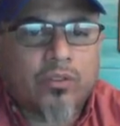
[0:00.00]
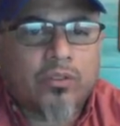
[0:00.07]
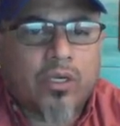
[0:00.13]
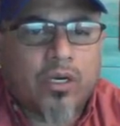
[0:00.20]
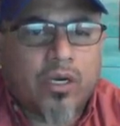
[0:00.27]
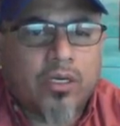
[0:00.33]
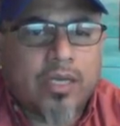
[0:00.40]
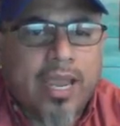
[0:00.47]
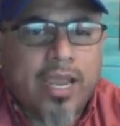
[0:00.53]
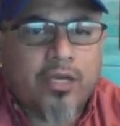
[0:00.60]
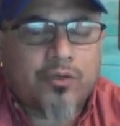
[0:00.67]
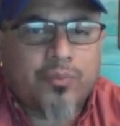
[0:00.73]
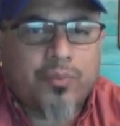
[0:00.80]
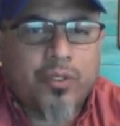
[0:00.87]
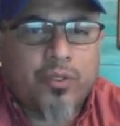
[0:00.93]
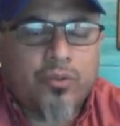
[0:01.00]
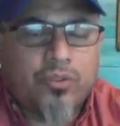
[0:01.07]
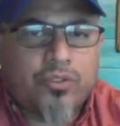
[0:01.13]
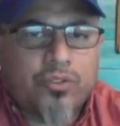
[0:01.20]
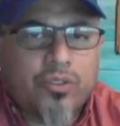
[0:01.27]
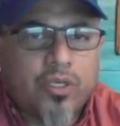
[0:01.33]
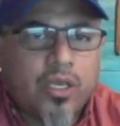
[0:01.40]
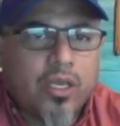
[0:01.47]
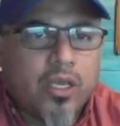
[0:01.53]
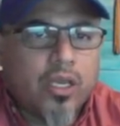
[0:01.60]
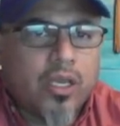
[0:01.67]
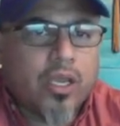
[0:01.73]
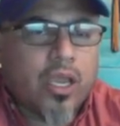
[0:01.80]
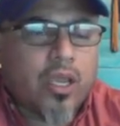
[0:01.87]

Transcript: We worked on attributes